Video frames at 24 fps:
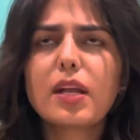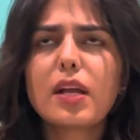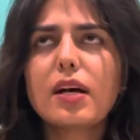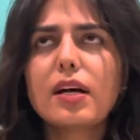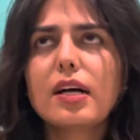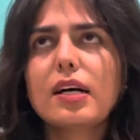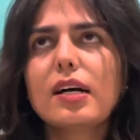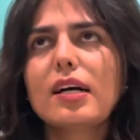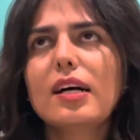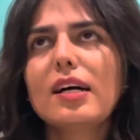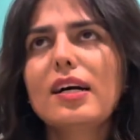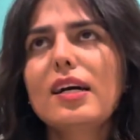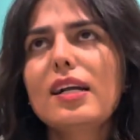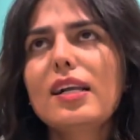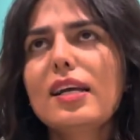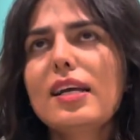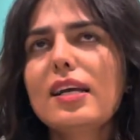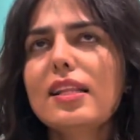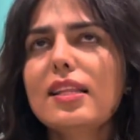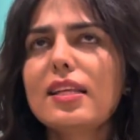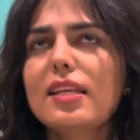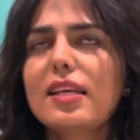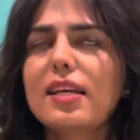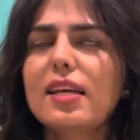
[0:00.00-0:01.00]
early in the
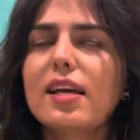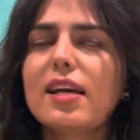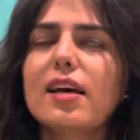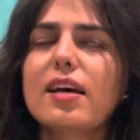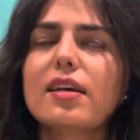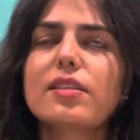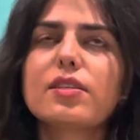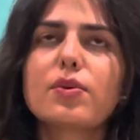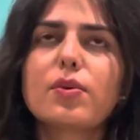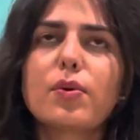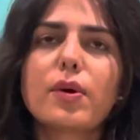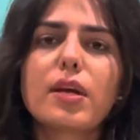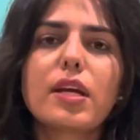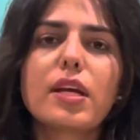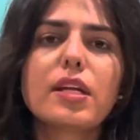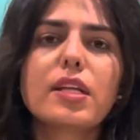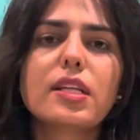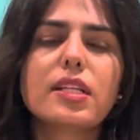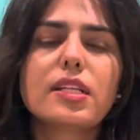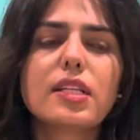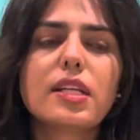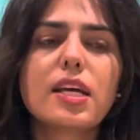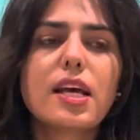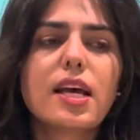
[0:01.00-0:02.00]
year, so
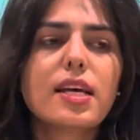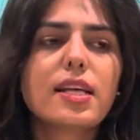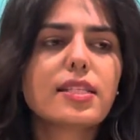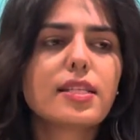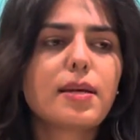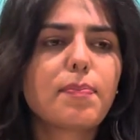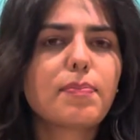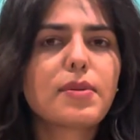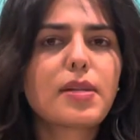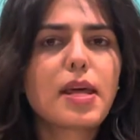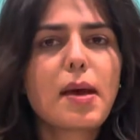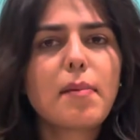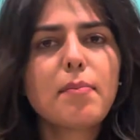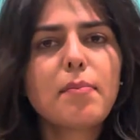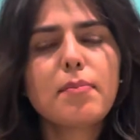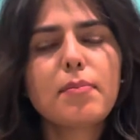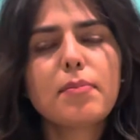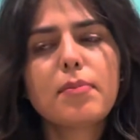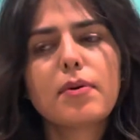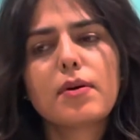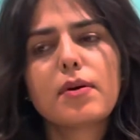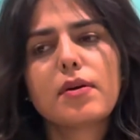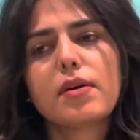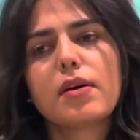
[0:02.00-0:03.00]
in
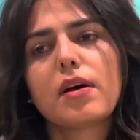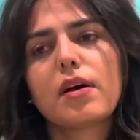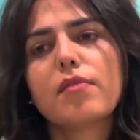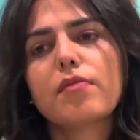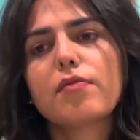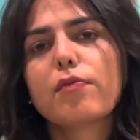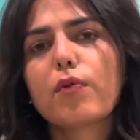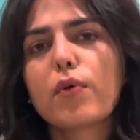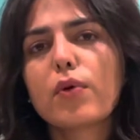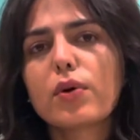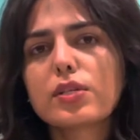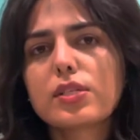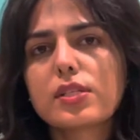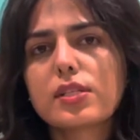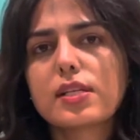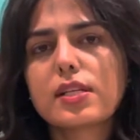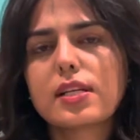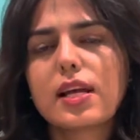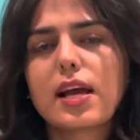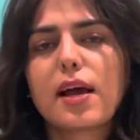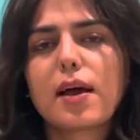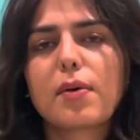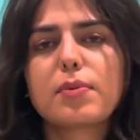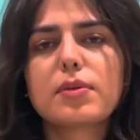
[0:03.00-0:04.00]
September, unfortunately I
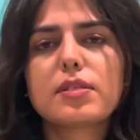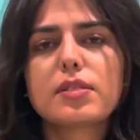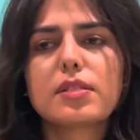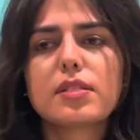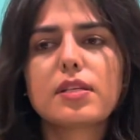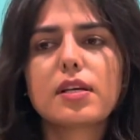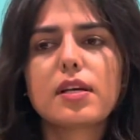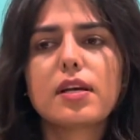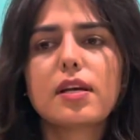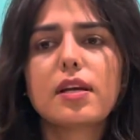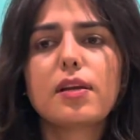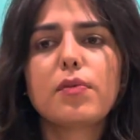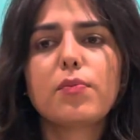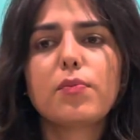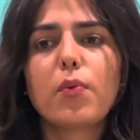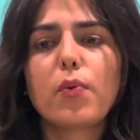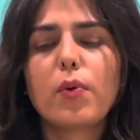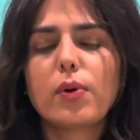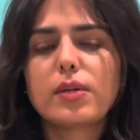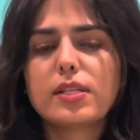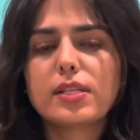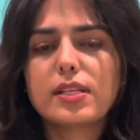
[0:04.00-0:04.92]
was involved in an